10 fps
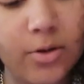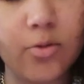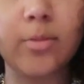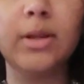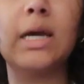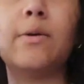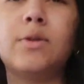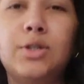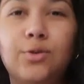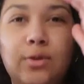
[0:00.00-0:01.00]
normally I
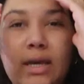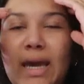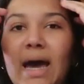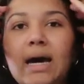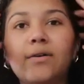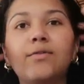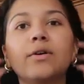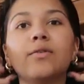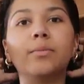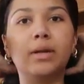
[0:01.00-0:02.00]
would do like half
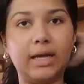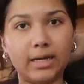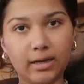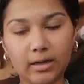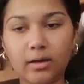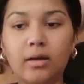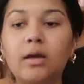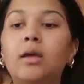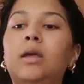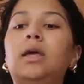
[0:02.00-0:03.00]
of a banana
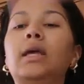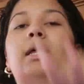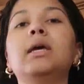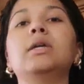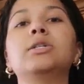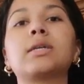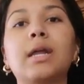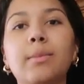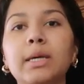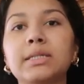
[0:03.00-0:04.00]
in it. It just
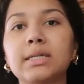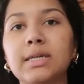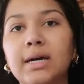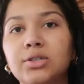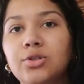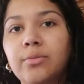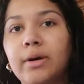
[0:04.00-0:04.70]
kind of makes the texture